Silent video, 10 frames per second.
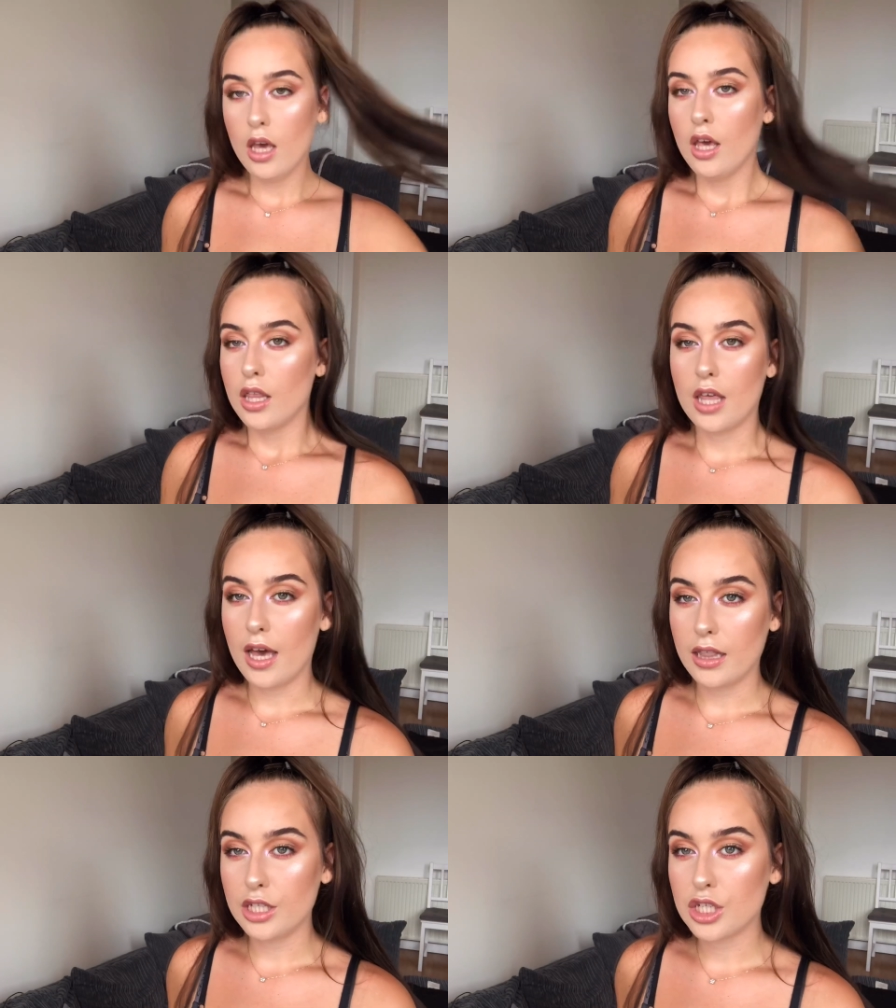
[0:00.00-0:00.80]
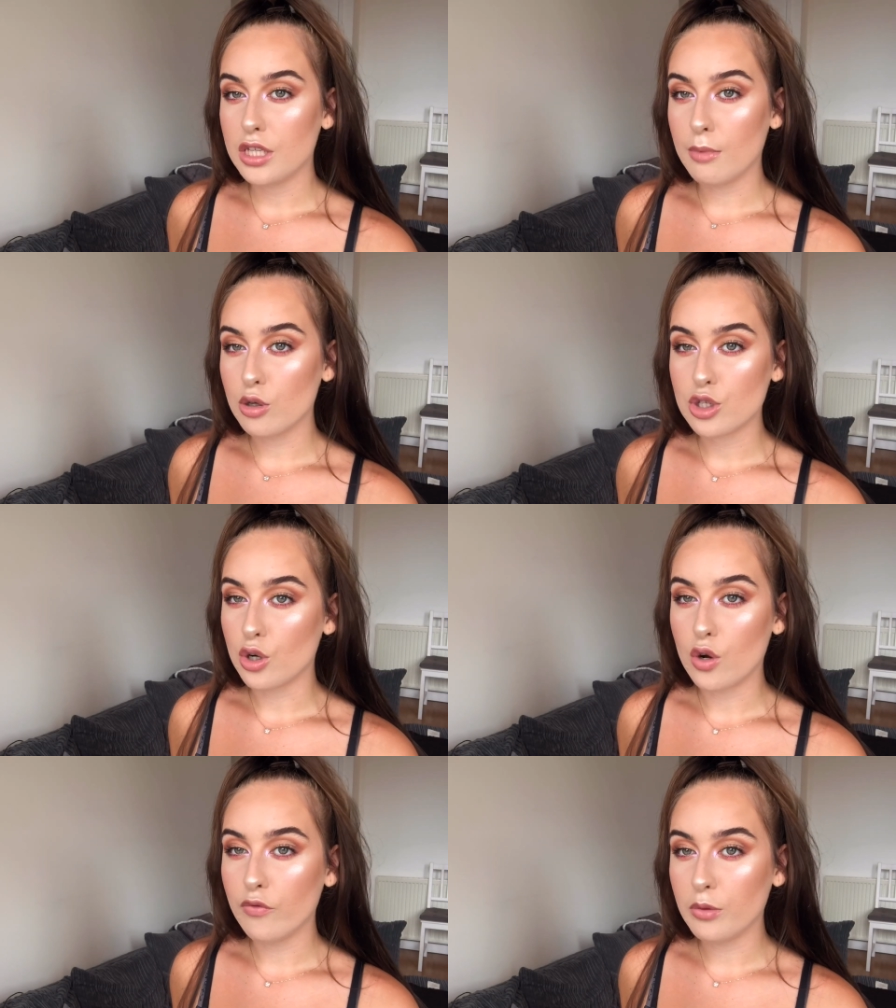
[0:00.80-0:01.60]
They're literally the most
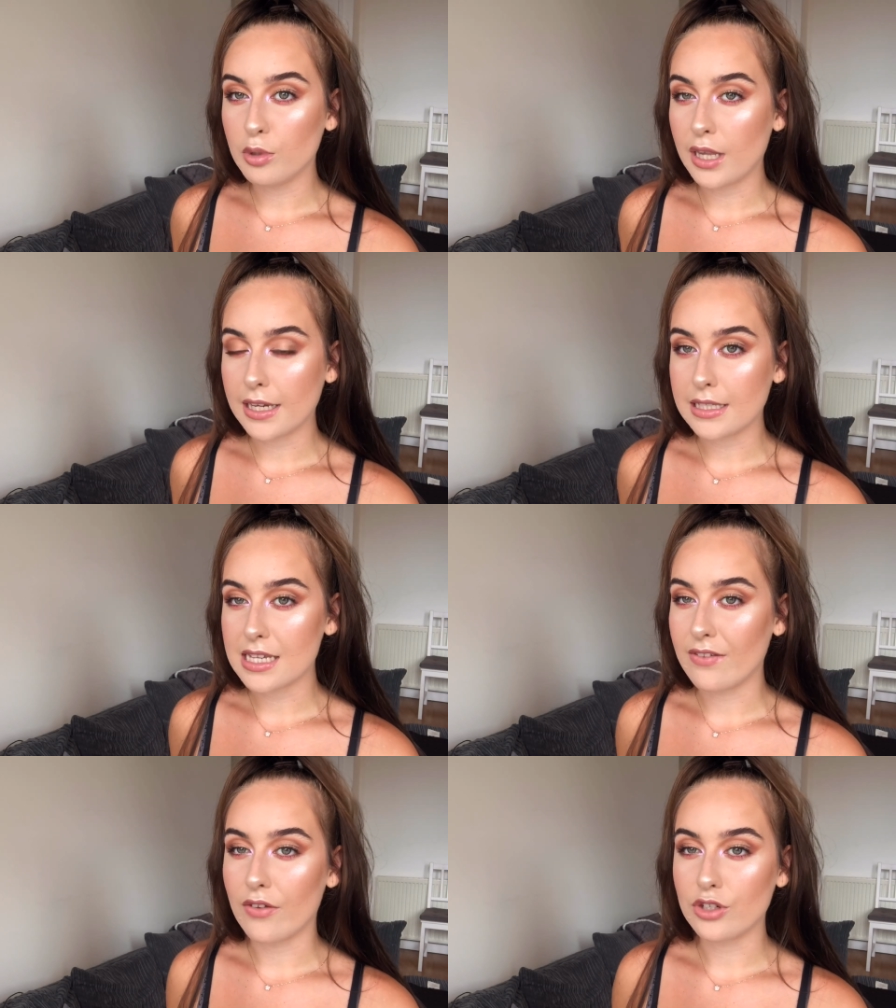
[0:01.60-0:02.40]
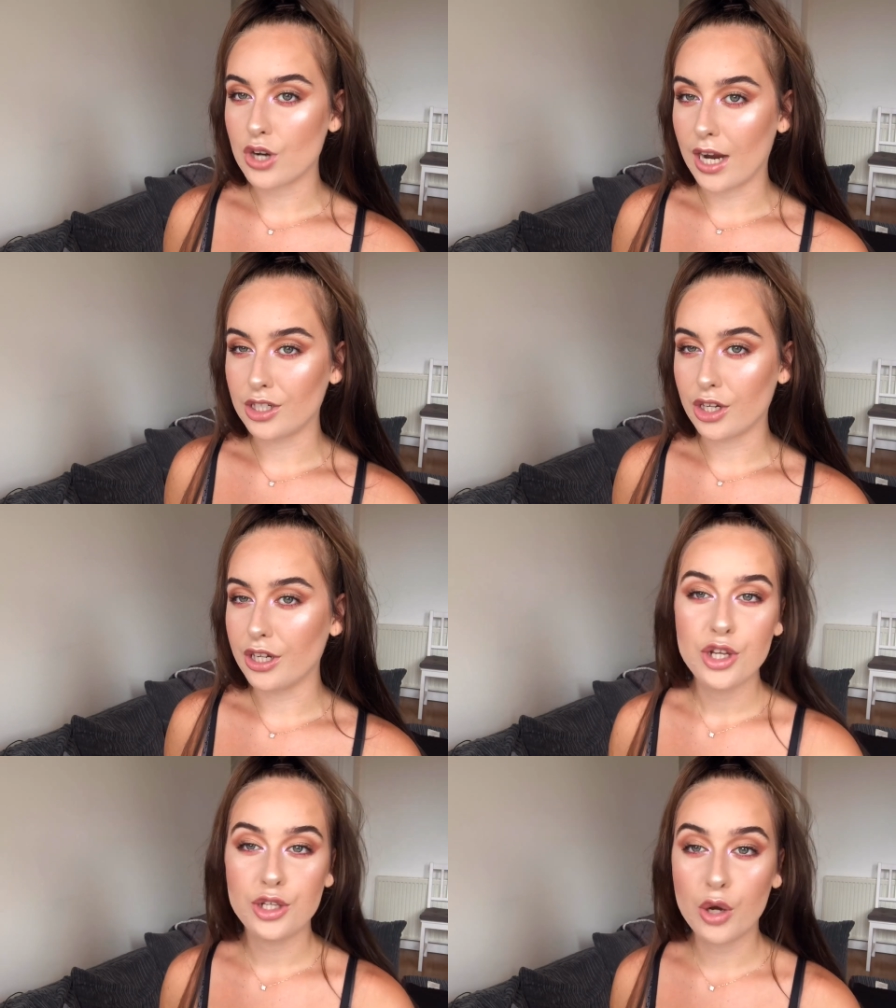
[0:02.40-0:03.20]
uncomfortable leggings I've ever tried on.
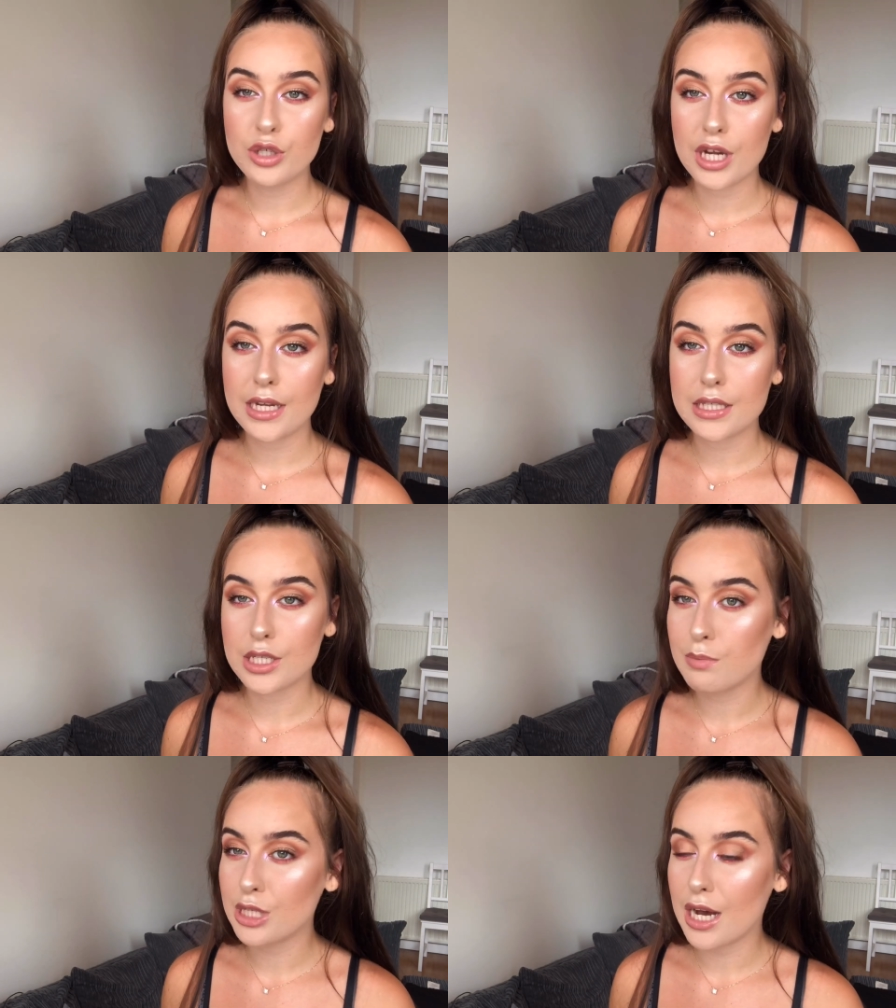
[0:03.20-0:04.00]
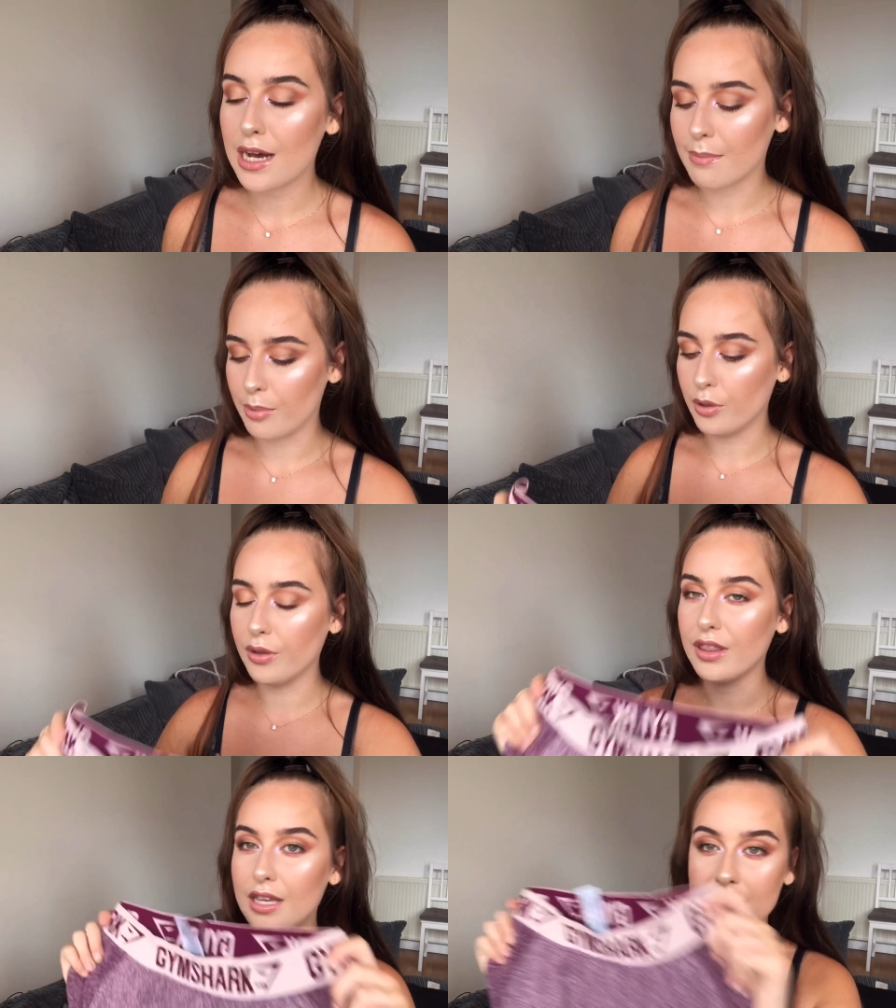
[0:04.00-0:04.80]
No shade to GYMSHARK,
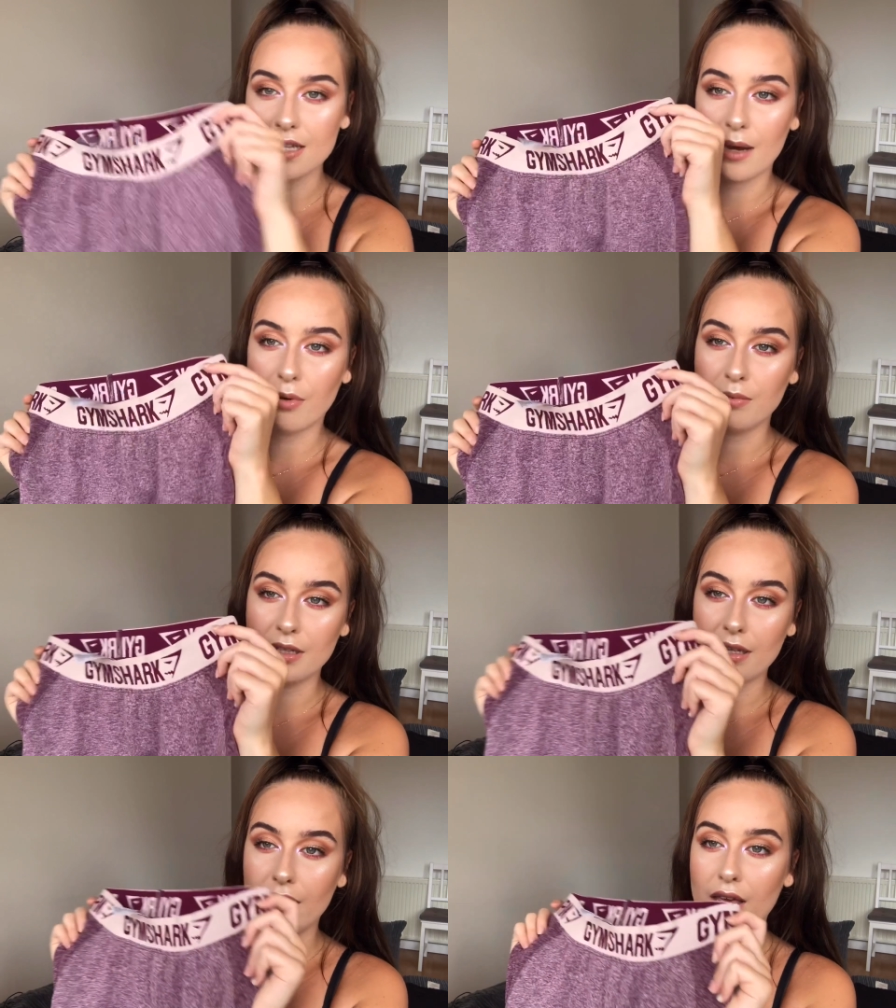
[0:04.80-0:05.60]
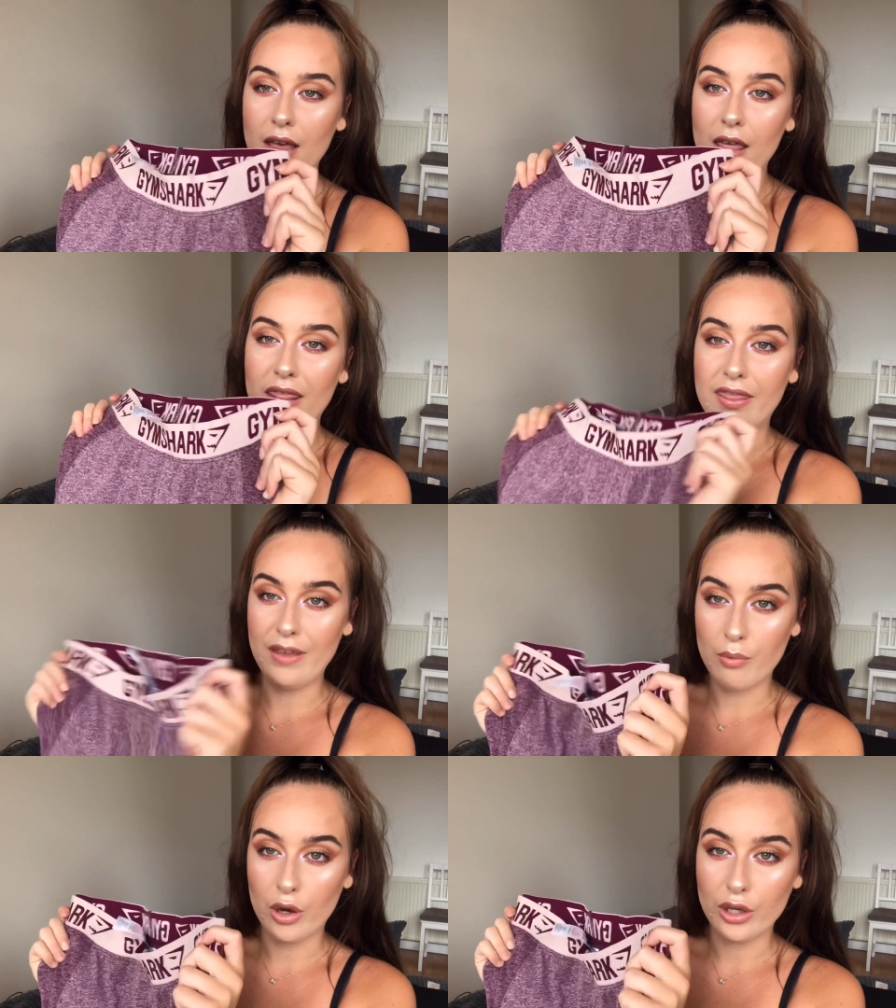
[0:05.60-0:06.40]
but these are probably the
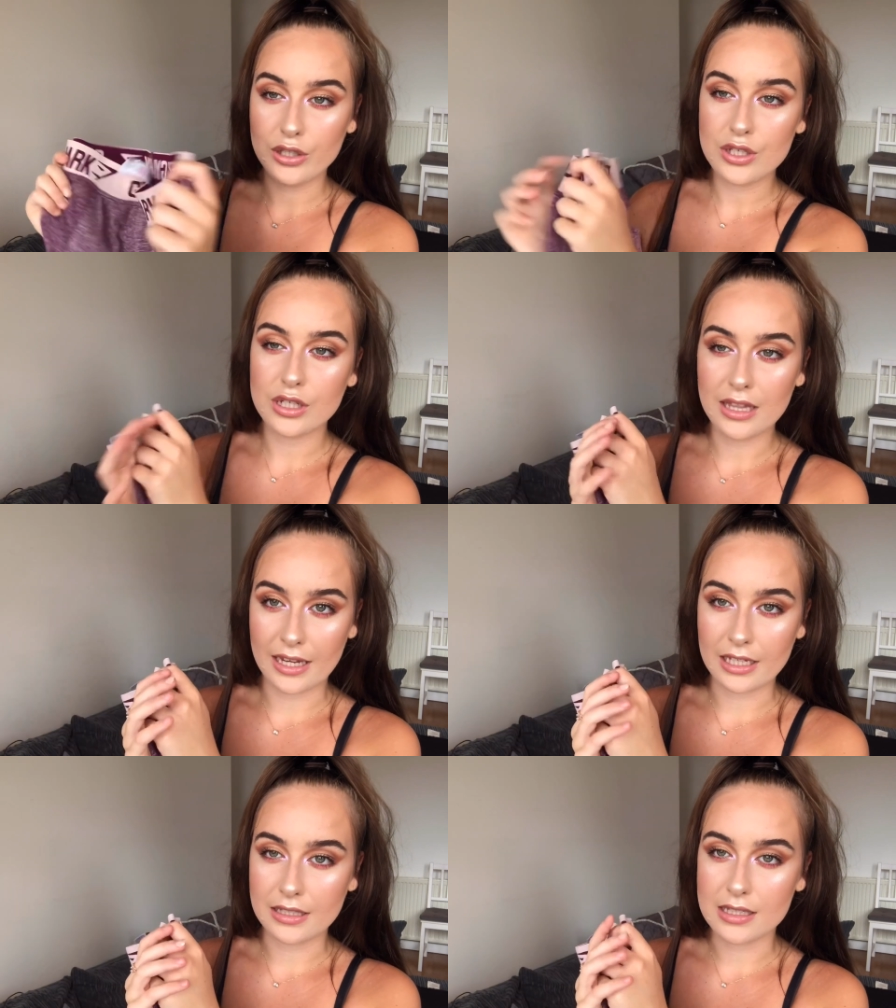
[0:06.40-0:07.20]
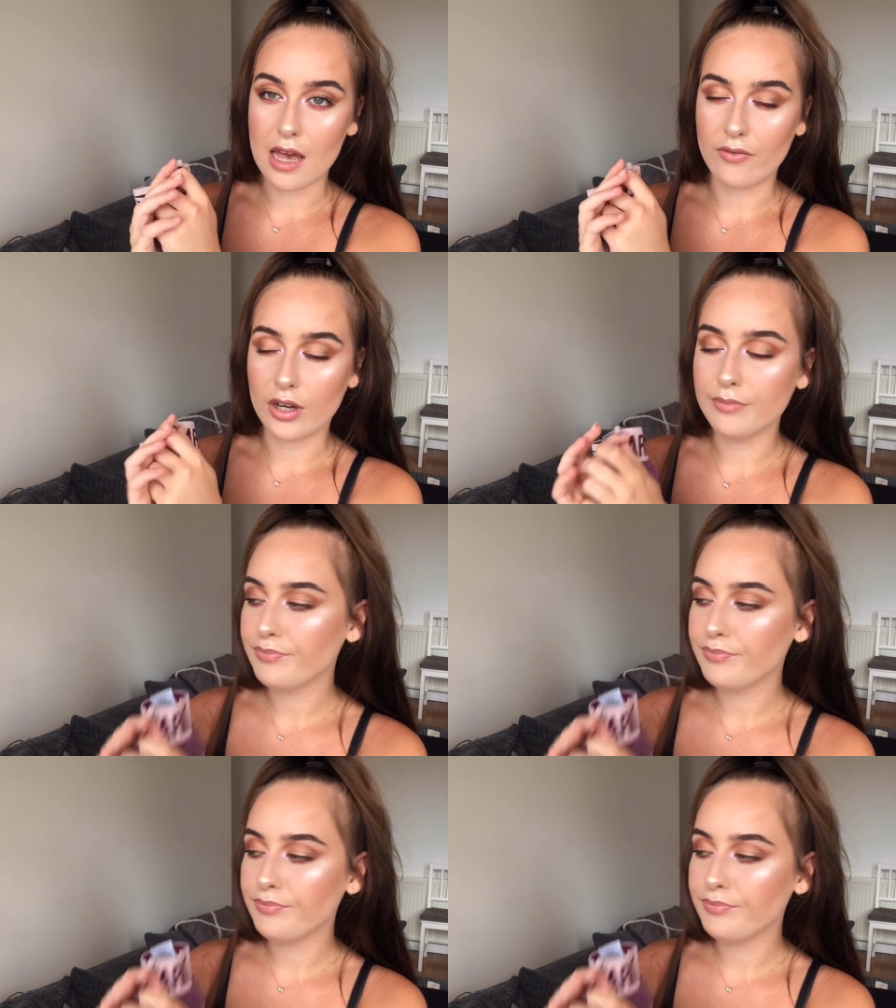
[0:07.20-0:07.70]
worst leggings ever.